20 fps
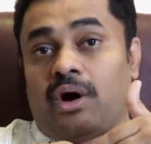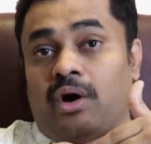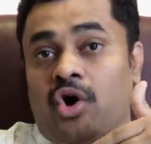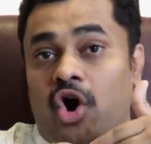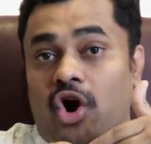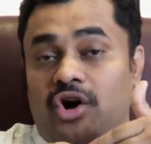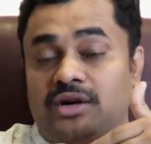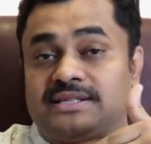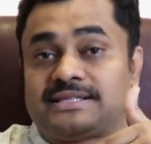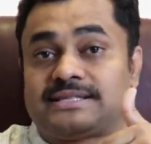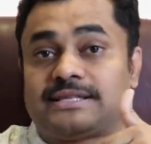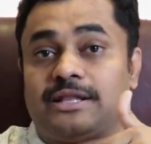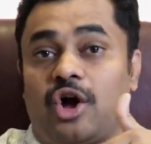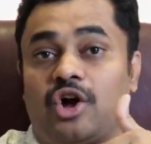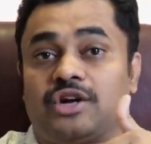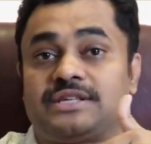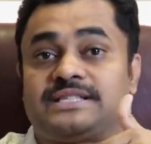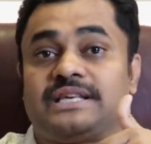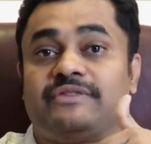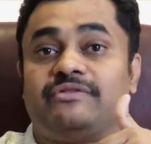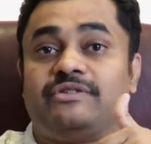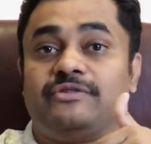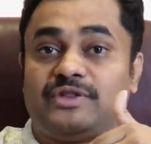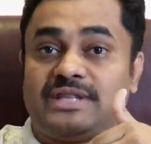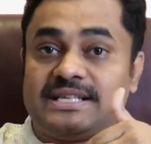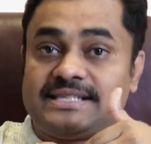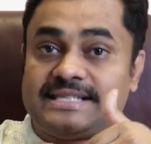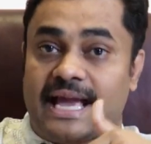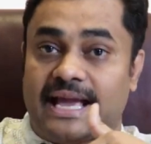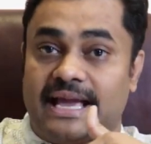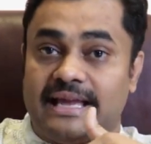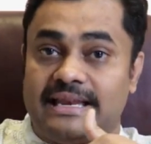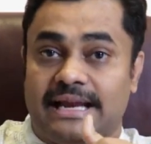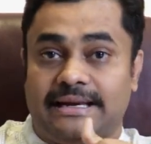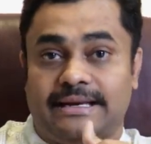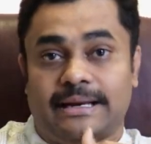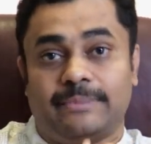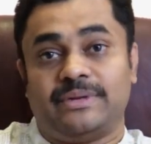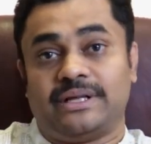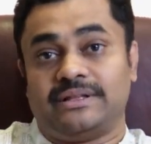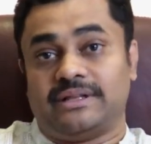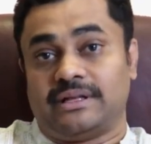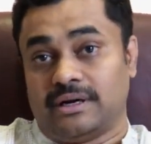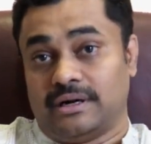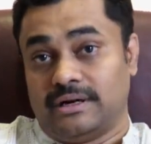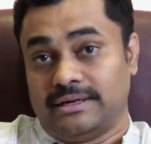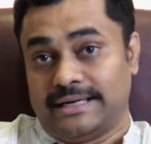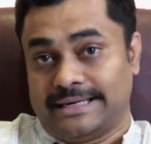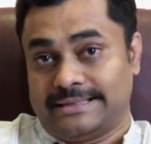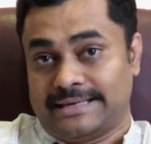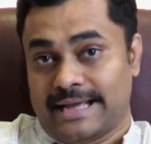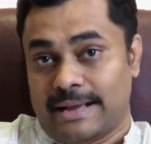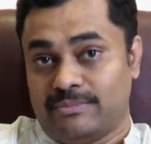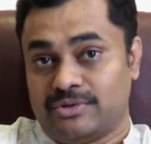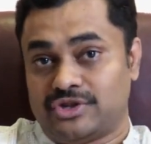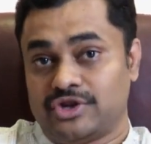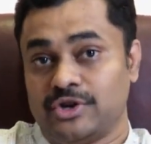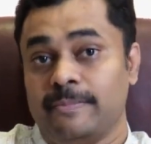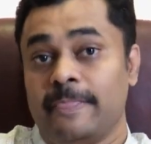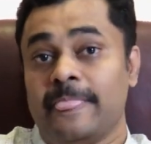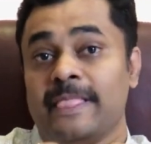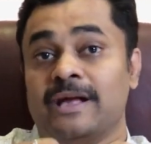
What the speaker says: got slots even for the second attempt and the third attempt.